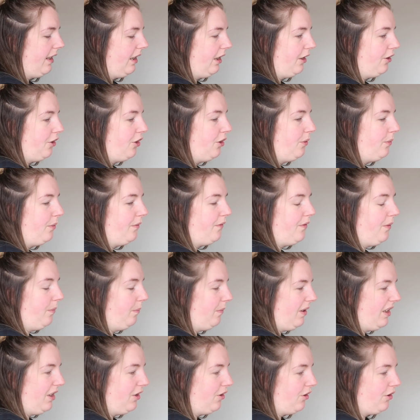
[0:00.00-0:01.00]
like 2 of
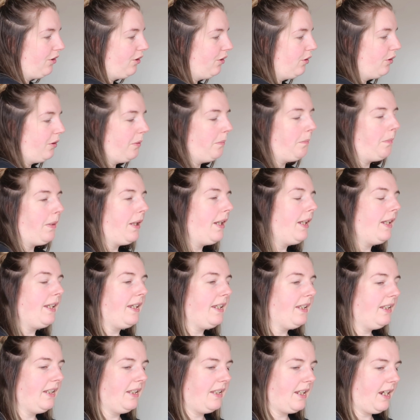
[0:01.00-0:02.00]
them, they just got
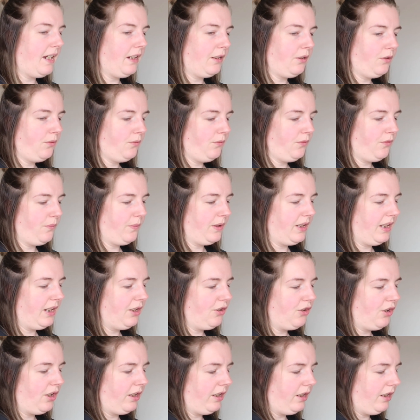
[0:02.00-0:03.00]
completely tangled with
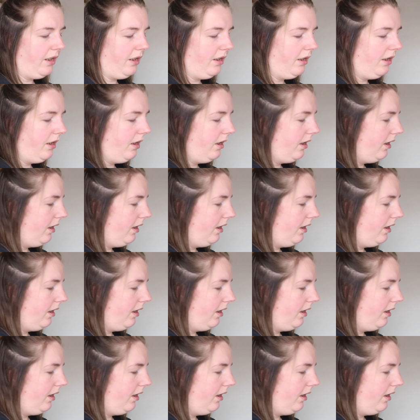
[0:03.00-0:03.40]
each other.